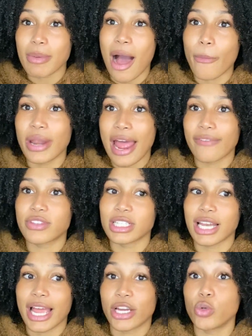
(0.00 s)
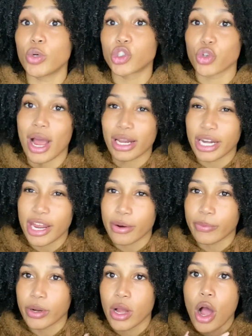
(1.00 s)
I would have to like do a trial and
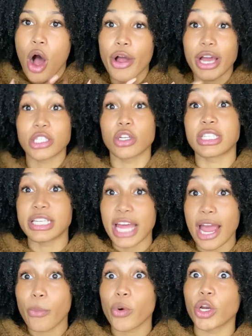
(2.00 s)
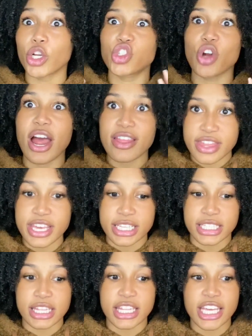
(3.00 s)
error. Okay, so today we're gonna try this,
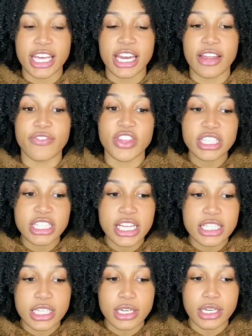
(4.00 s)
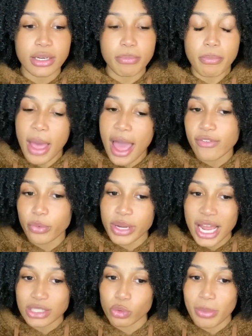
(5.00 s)
and then if this doesn't have a
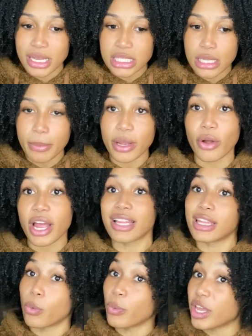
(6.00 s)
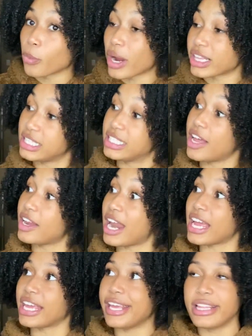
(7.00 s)
reaction with my stomach, okay, then we can write this down and I
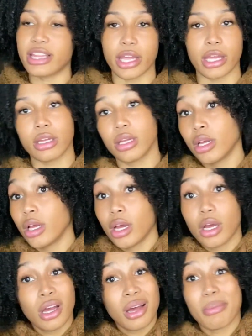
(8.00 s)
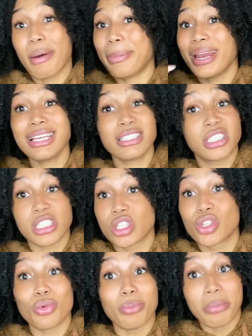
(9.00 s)
can eat that. But that's just
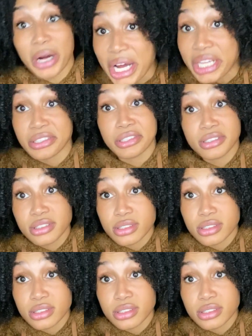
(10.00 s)
too much.